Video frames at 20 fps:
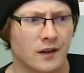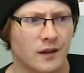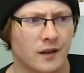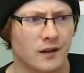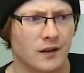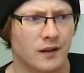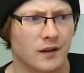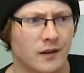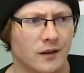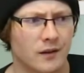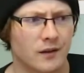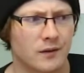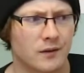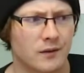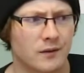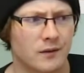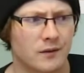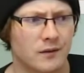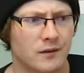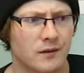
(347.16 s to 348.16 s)
you
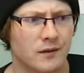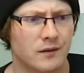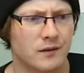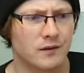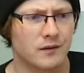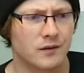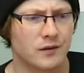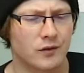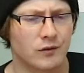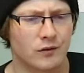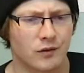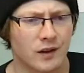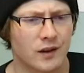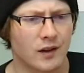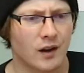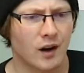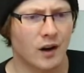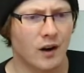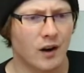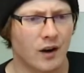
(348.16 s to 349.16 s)
know, to
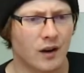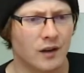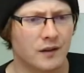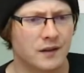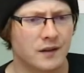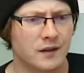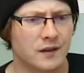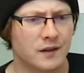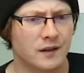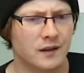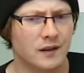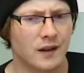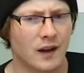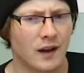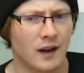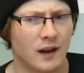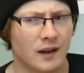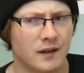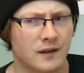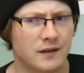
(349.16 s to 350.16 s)
create art
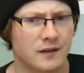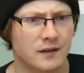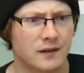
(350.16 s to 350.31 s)
that